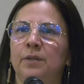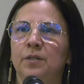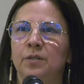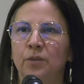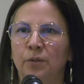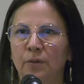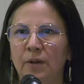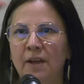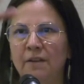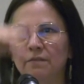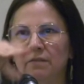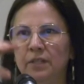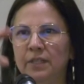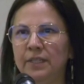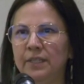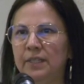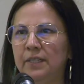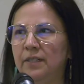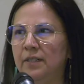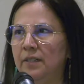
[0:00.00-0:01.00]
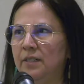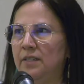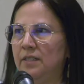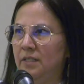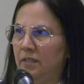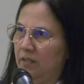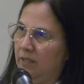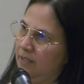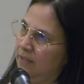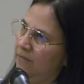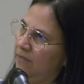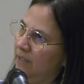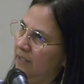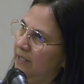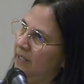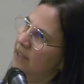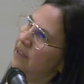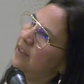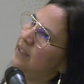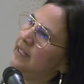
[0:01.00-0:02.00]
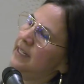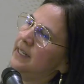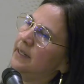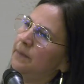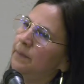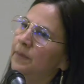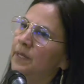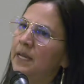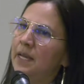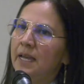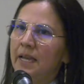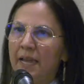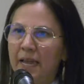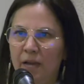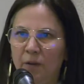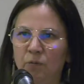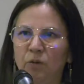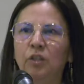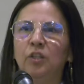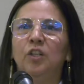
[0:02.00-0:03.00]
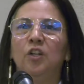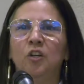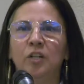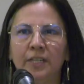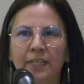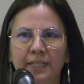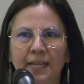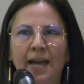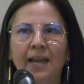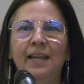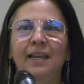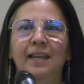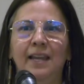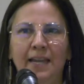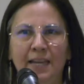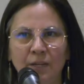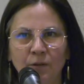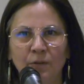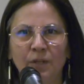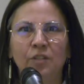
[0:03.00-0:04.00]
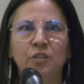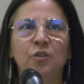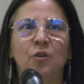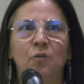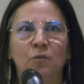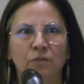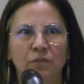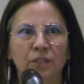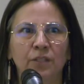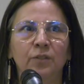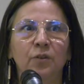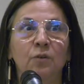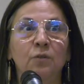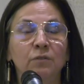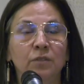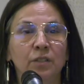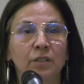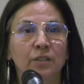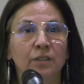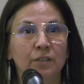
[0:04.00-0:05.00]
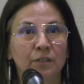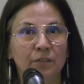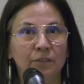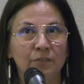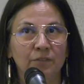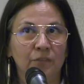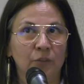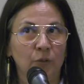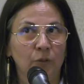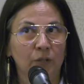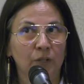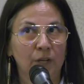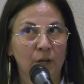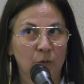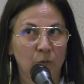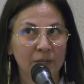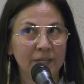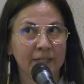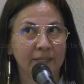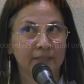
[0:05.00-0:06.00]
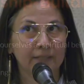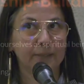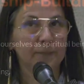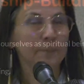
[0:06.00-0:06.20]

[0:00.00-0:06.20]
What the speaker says: So every year is a different theme, and we're learning that language over and over for a week.